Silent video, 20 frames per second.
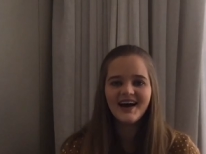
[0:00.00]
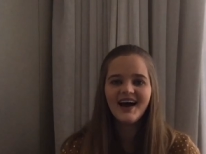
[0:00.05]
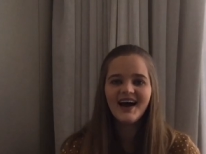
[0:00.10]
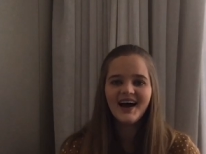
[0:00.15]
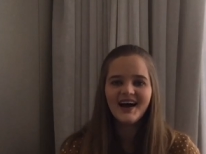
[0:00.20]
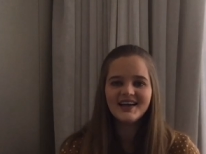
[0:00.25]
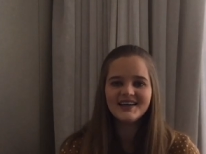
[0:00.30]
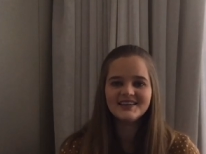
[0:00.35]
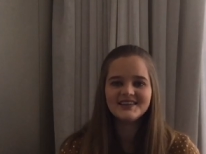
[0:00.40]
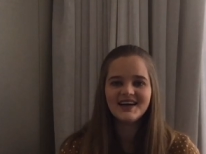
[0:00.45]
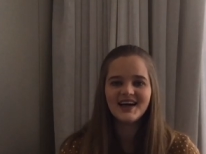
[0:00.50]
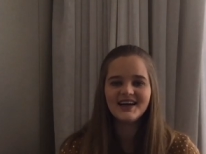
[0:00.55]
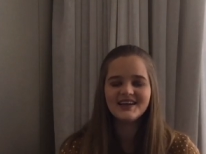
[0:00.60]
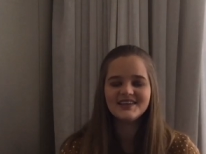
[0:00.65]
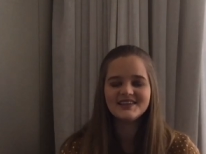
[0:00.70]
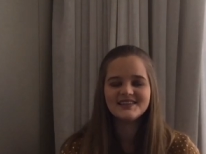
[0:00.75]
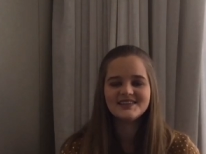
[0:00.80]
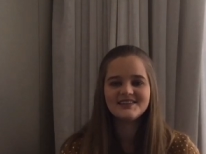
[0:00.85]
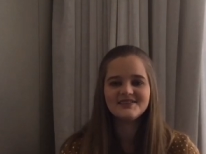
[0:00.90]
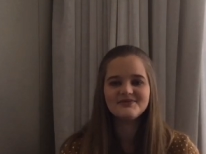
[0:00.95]
and I
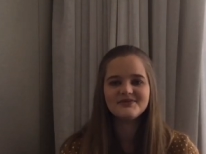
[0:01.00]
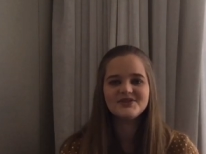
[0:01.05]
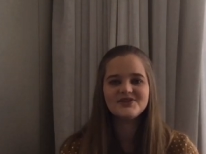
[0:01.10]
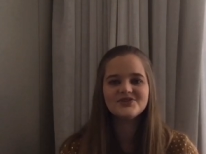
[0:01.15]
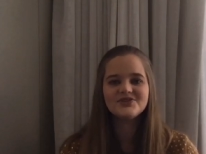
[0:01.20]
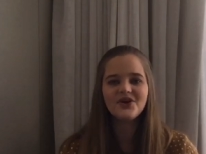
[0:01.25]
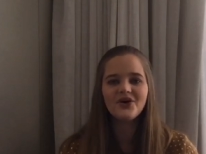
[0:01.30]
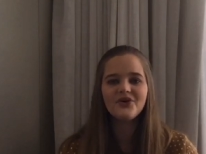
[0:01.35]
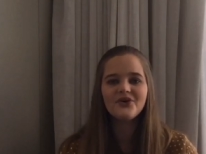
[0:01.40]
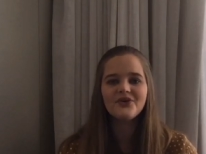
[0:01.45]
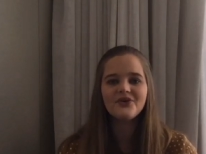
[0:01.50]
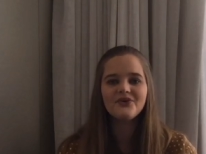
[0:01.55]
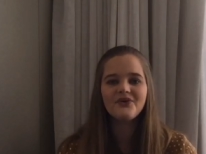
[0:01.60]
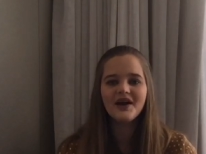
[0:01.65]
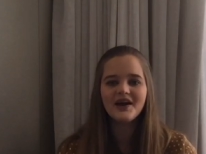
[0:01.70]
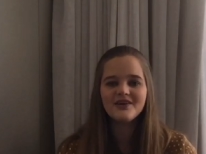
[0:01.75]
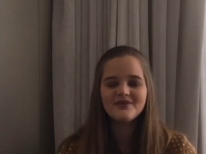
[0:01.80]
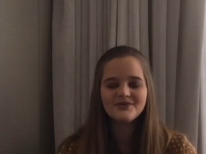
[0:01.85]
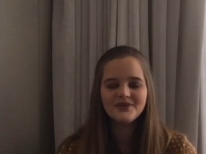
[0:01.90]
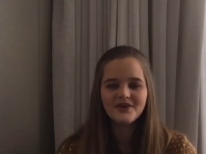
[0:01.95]
just am so
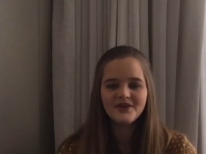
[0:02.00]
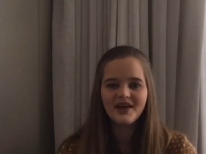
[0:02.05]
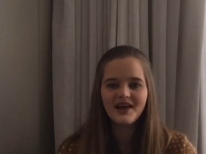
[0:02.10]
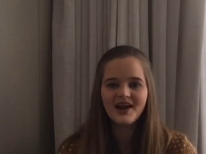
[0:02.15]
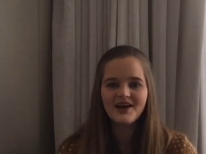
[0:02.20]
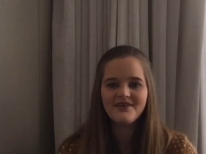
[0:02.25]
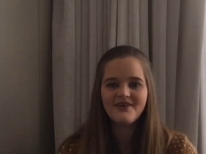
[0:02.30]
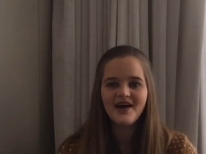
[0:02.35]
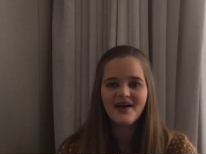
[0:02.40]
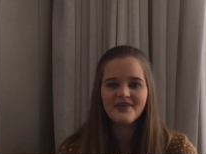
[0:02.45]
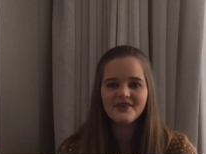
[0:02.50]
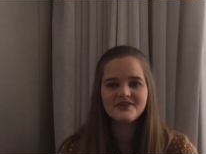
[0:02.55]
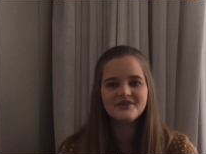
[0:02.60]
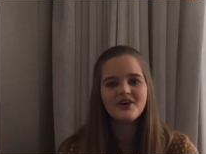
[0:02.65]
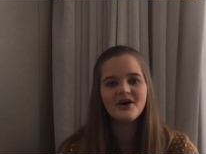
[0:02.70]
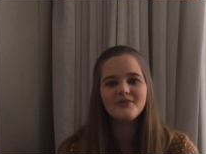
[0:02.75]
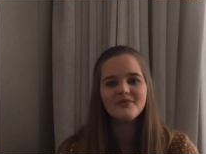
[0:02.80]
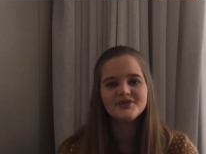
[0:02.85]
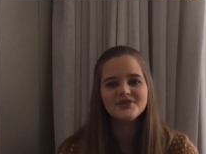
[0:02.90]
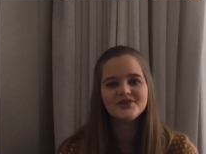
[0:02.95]
grateful that I've had this
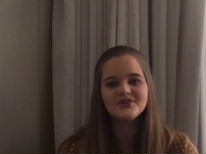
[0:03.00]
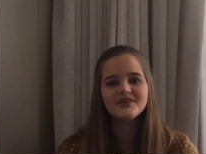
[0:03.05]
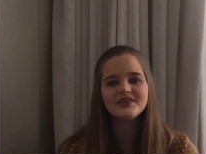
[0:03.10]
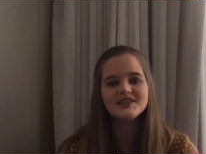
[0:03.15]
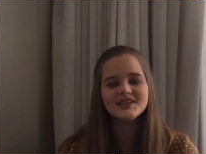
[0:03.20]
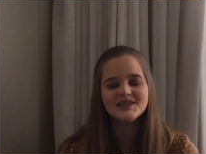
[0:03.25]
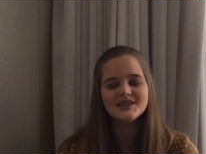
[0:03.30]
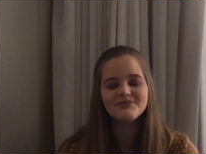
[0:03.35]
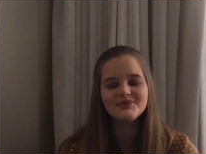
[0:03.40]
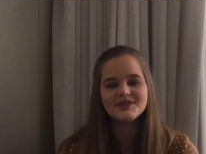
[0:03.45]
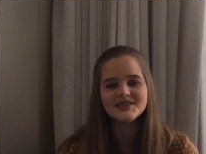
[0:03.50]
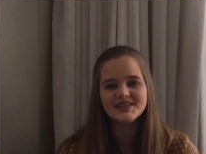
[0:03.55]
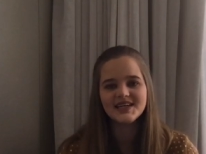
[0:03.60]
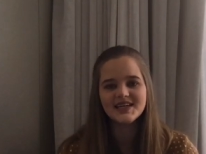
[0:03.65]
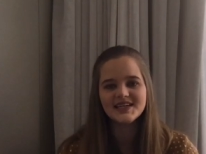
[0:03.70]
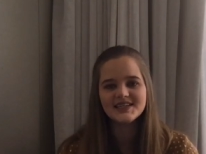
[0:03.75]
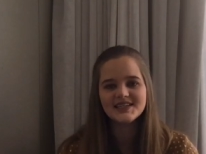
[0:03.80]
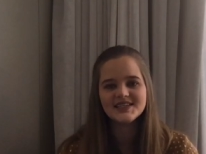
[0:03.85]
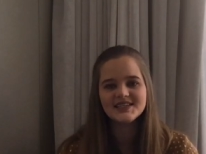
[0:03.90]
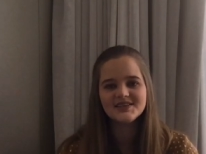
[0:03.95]
opportunity
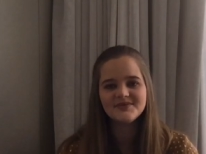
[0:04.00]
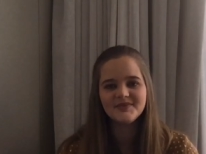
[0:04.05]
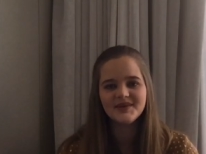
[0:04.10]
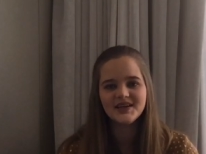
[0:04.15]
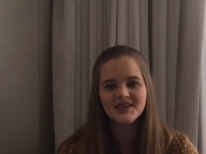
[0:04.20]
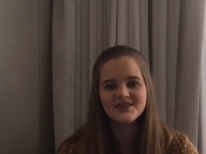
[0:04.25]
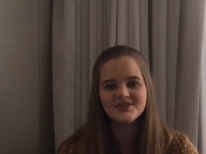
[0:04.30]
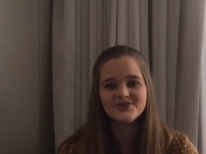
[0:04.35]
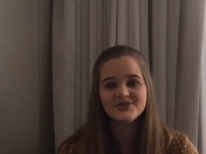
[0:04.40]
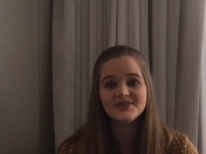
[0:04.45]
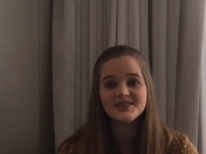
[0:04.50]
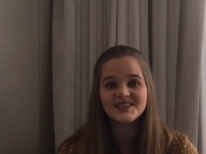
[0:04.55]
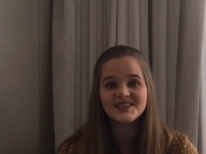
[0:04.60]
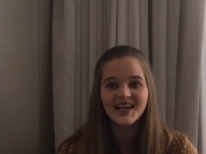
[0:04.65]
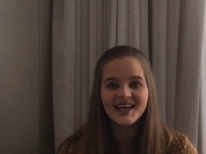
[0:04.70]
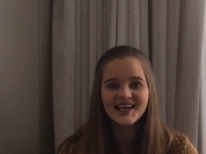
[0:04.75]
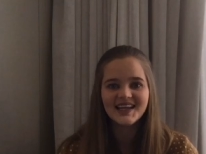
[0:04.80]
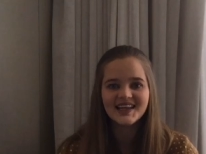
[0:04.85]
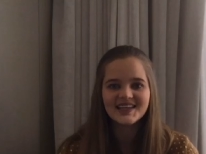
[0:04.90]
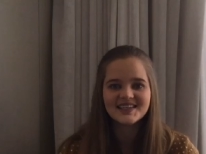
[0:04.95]
presented to me to
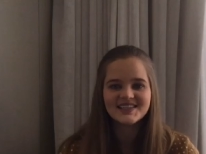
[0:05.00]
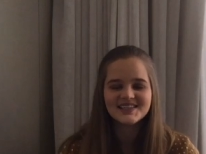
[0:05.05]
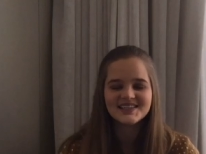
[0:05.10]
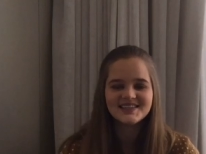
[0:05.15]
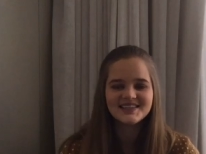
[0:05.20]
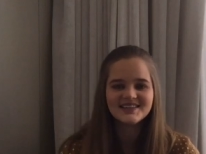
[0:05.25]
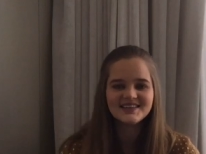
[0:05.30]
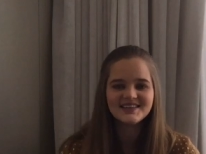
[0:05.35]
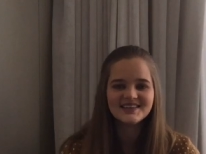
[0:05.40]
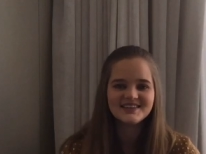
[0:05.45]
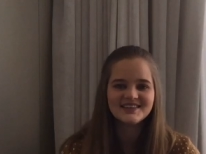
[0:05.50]
study this